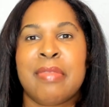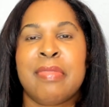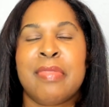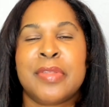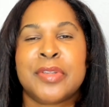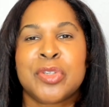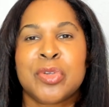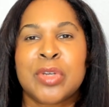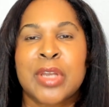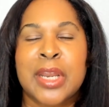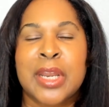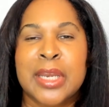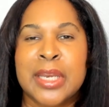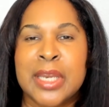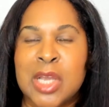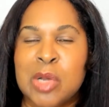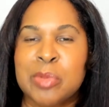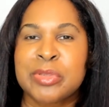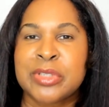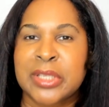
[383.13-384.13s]
so that it
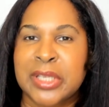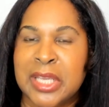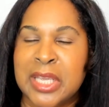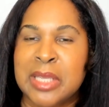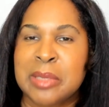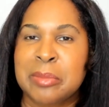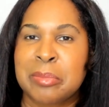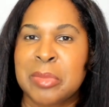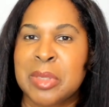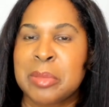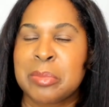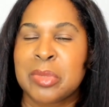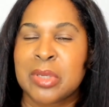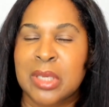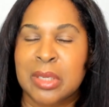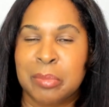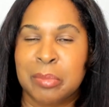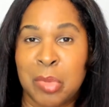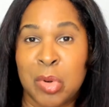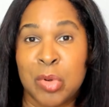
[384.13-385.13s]
helps to keep me
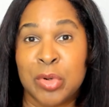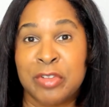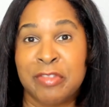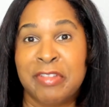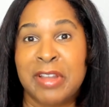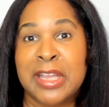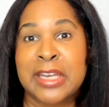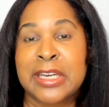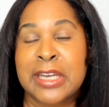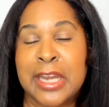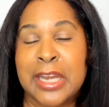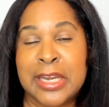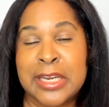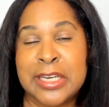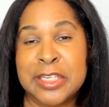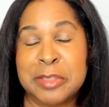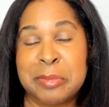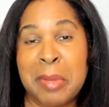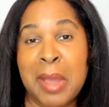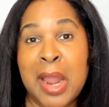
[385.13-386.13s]
motivated and
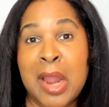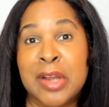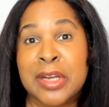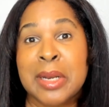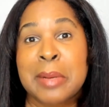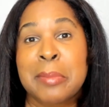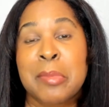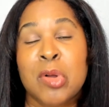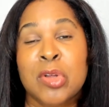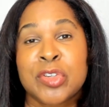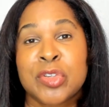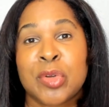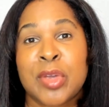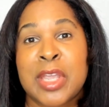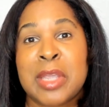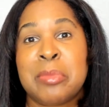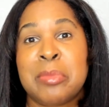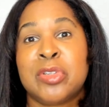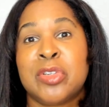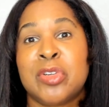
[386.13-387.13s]
inspired, and I'm also
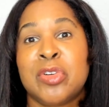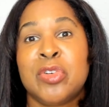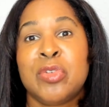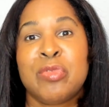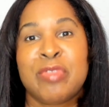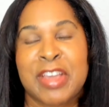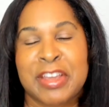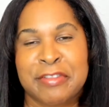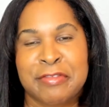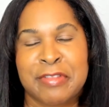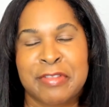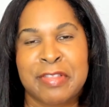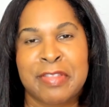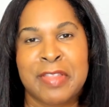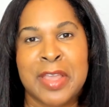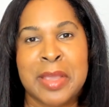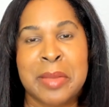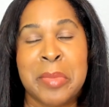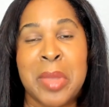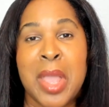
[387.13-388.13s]
able to do that for
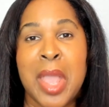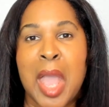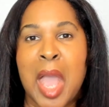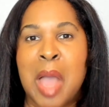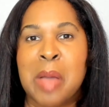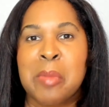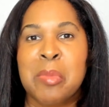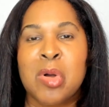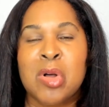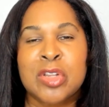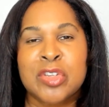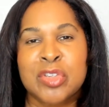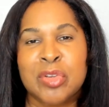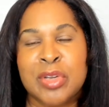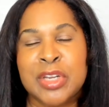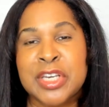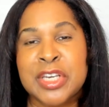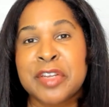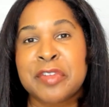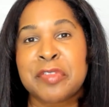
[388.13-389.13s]
them. I'm also
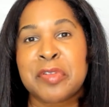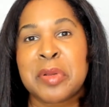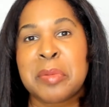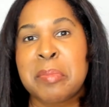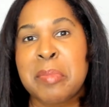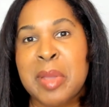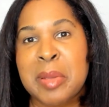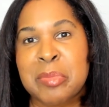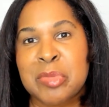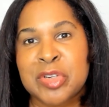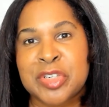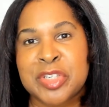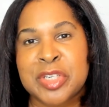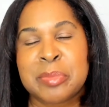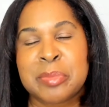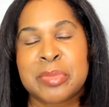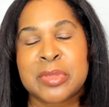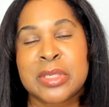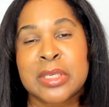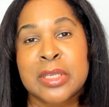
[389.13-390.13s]
in different
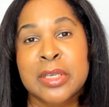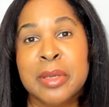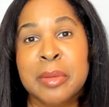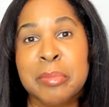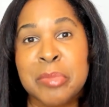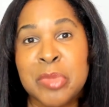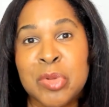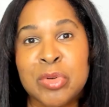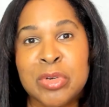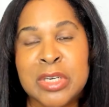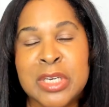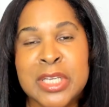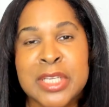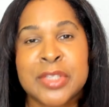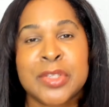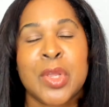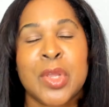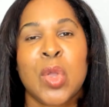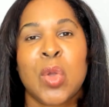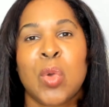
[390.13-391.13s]
membership
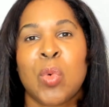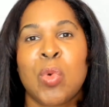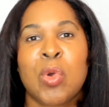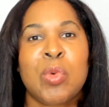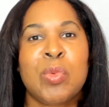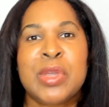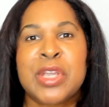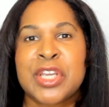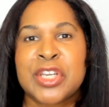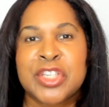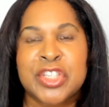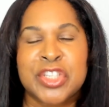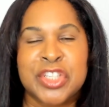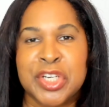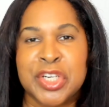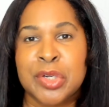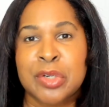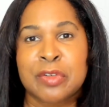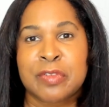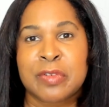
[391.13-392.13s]
communities where we can
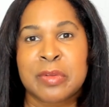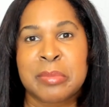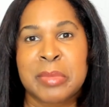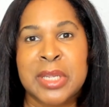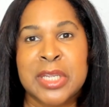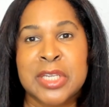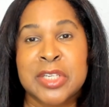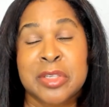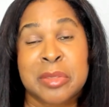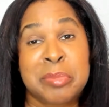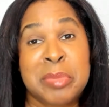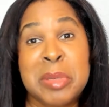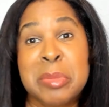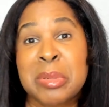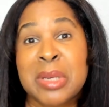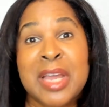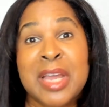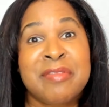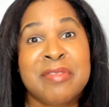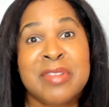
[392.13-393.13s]
share information,
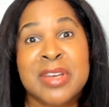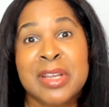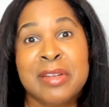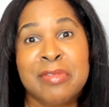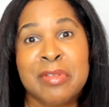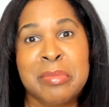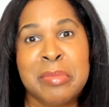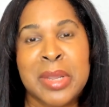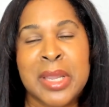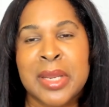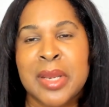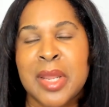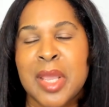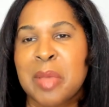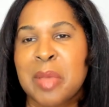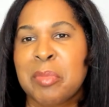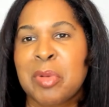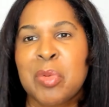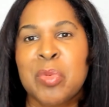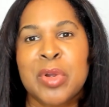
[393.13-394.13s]
people I've never met,
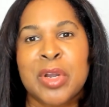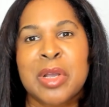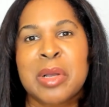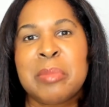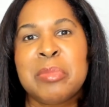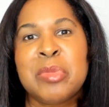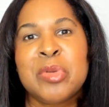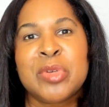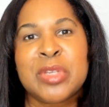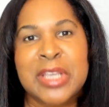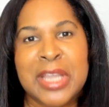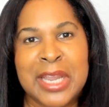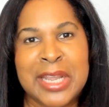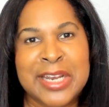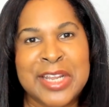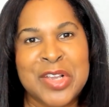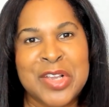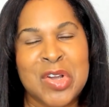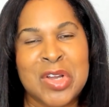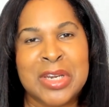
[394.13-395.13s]
but we're
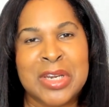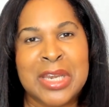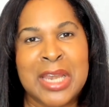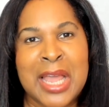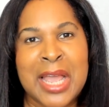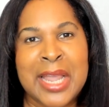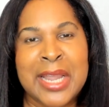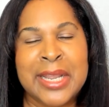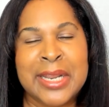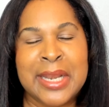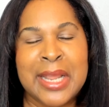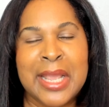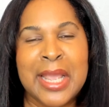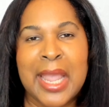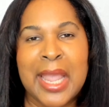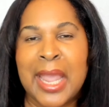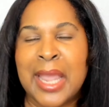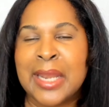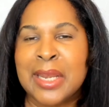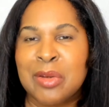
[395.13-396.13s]
communicating online,
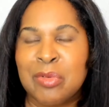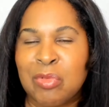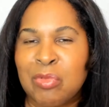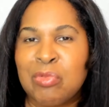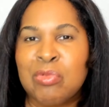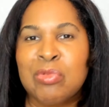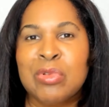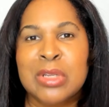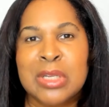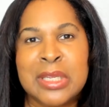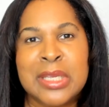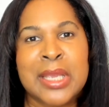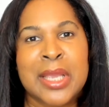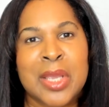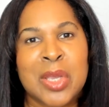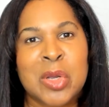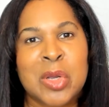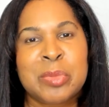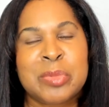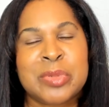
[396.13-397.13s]
and it really
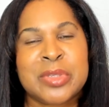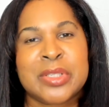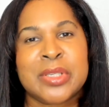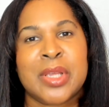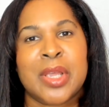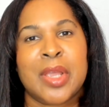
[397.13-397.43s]
helps